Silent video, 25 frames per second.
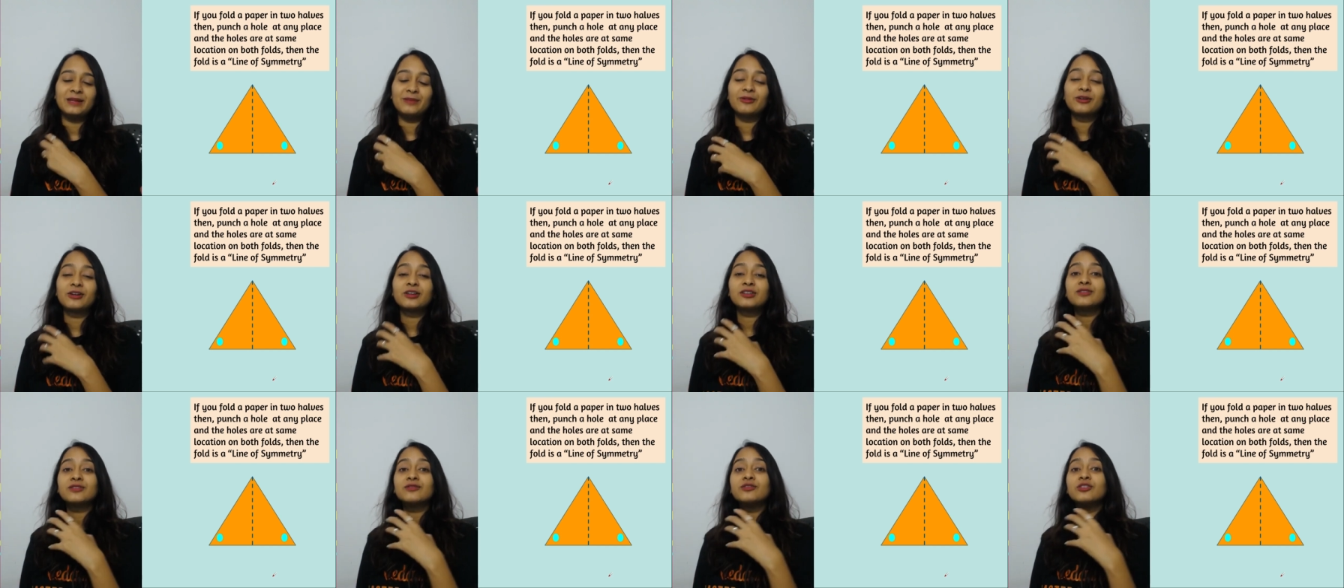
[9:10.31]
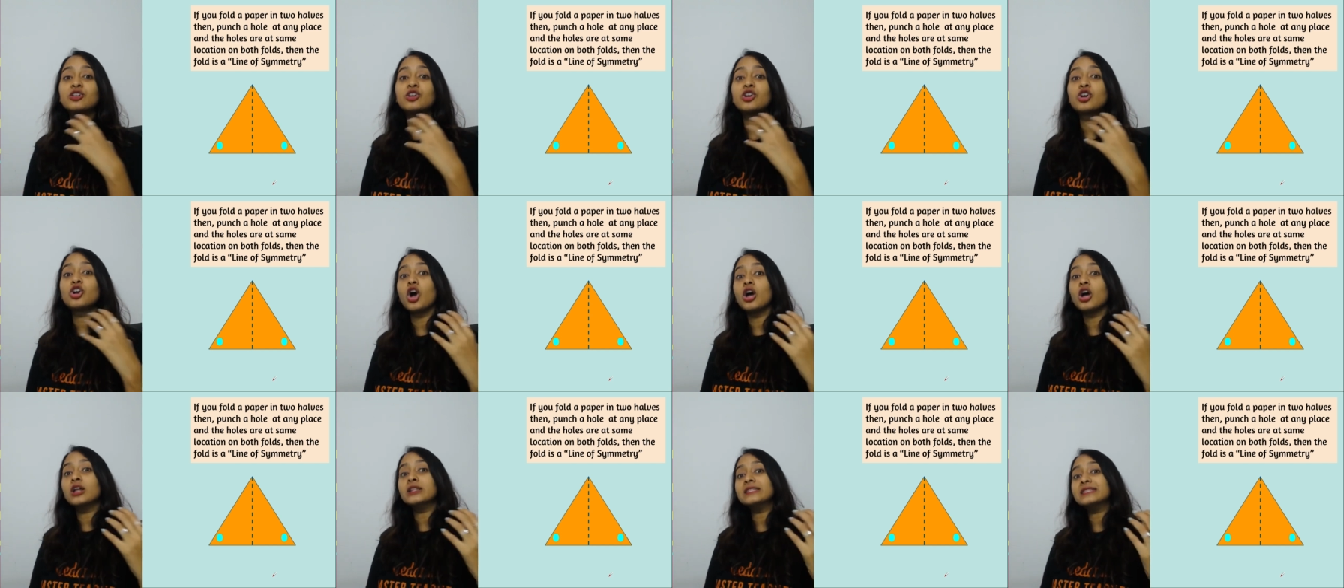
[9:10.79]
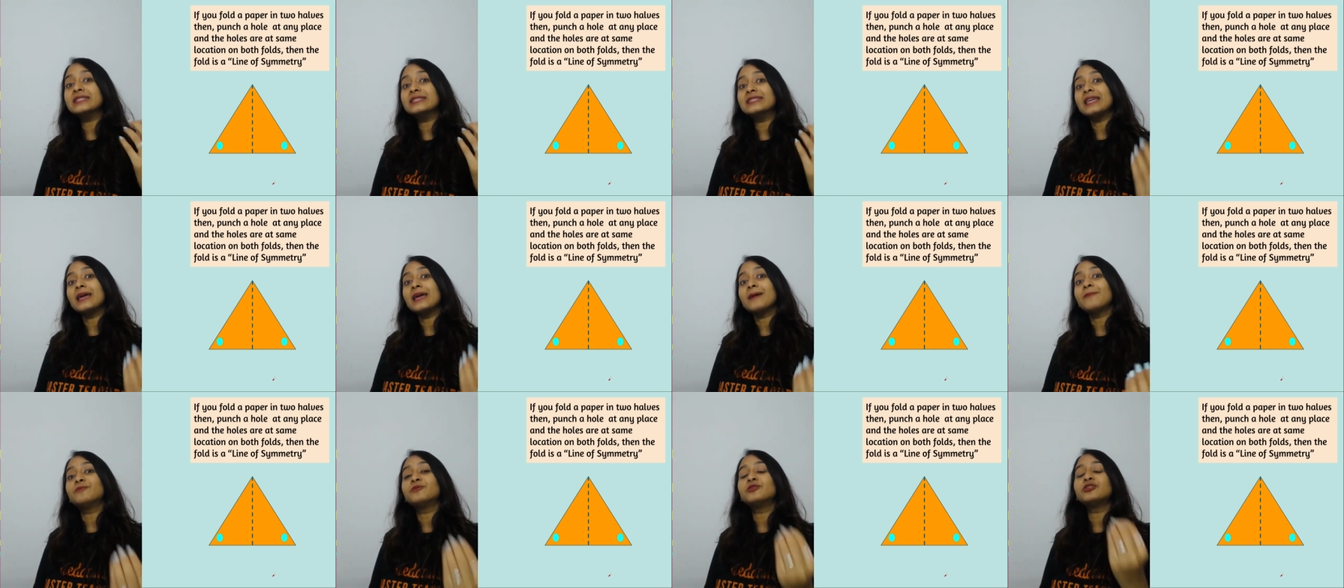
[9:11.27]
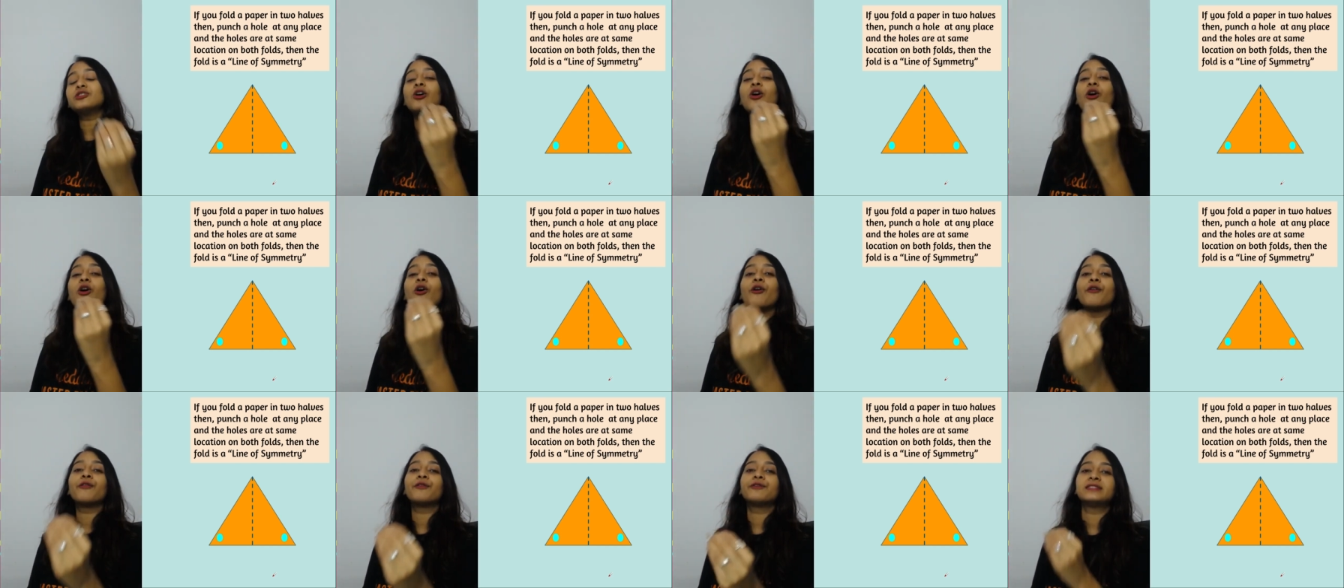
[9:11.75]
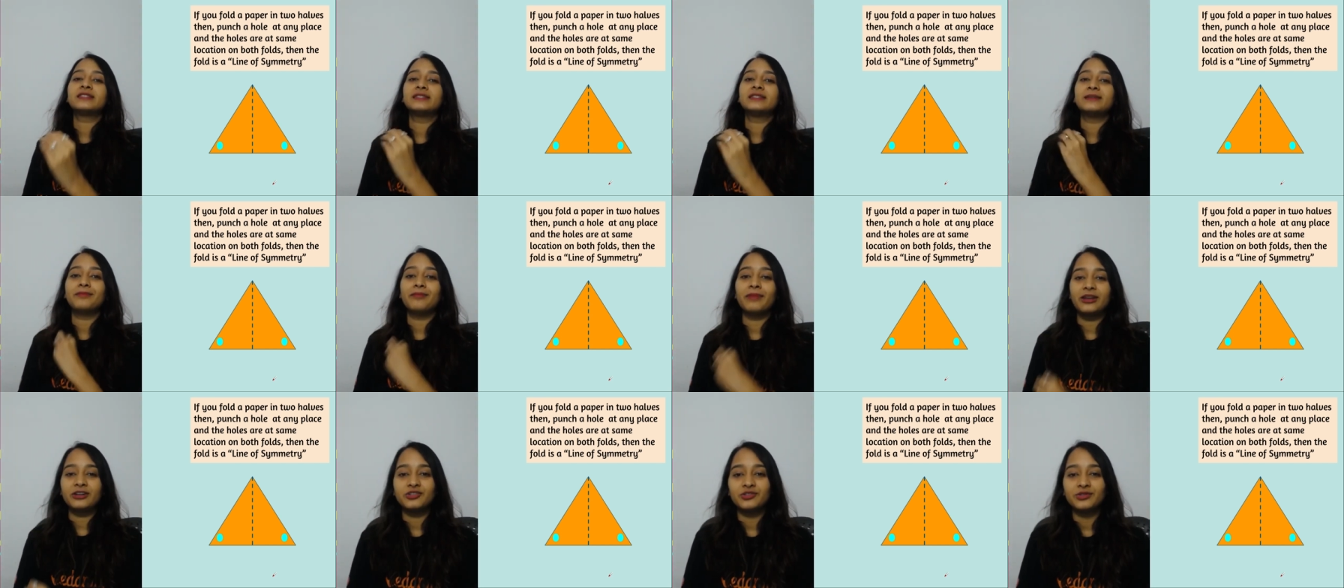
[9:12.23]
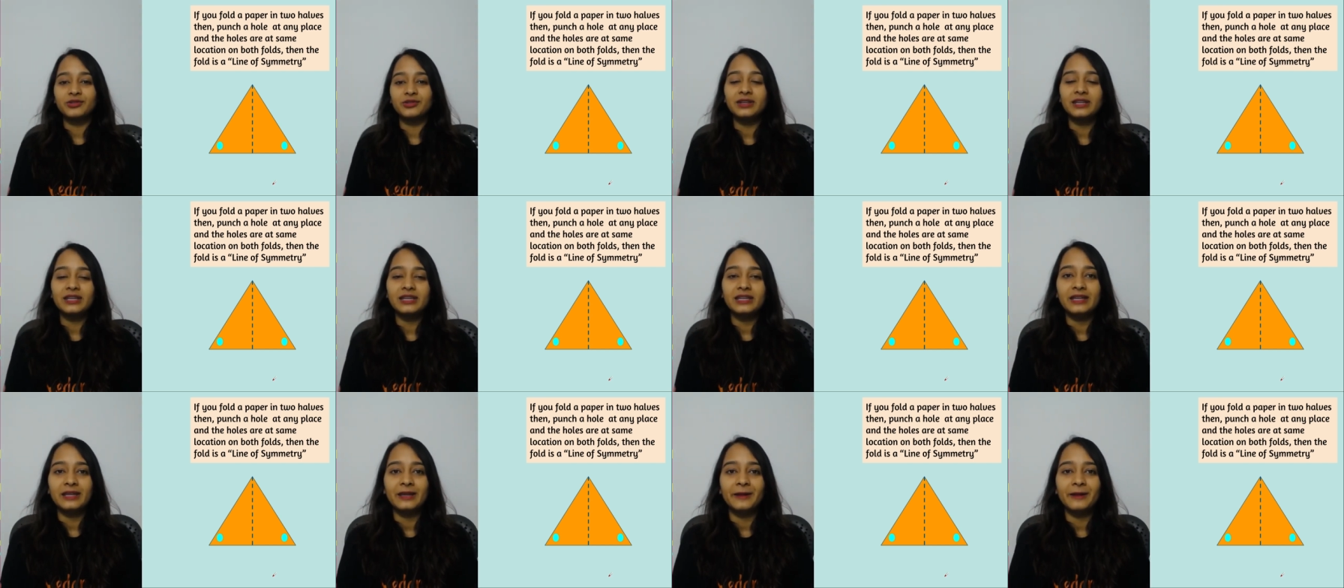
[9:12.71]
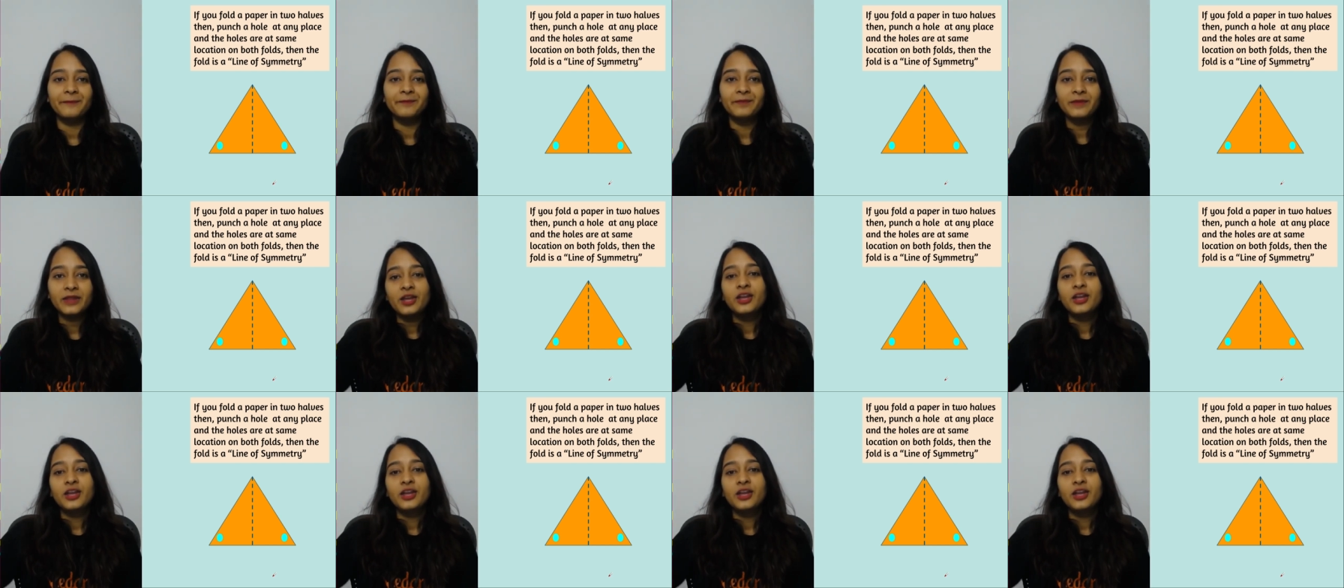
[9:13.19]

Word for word: because of the concept of symmetry.